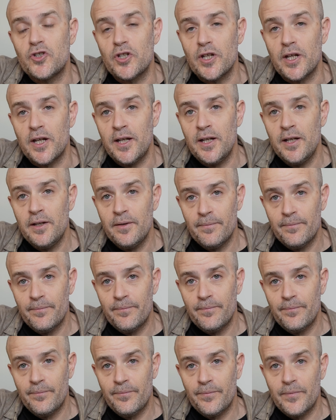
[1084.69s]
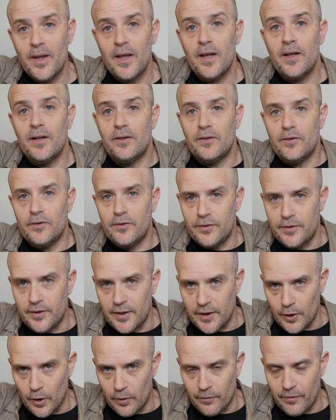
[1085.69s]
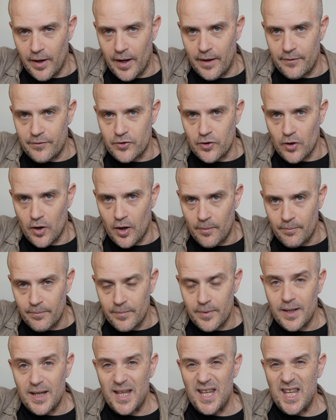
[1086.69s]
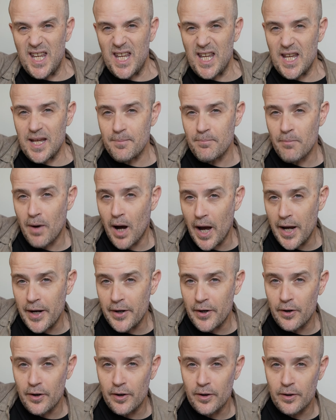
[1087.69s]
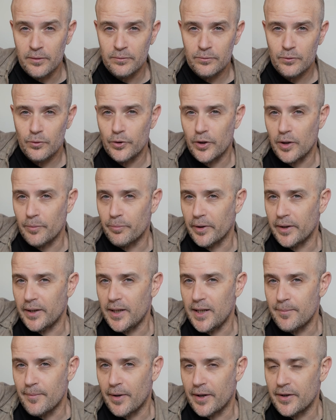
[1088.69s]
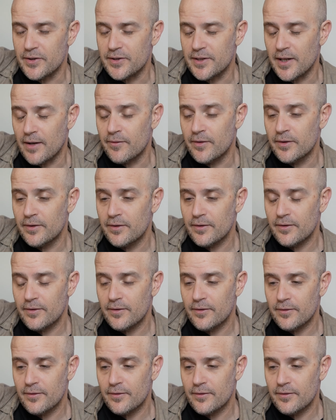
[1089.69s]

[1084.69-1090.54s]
G. D over F sharp. E minor. We could play E minor 7th.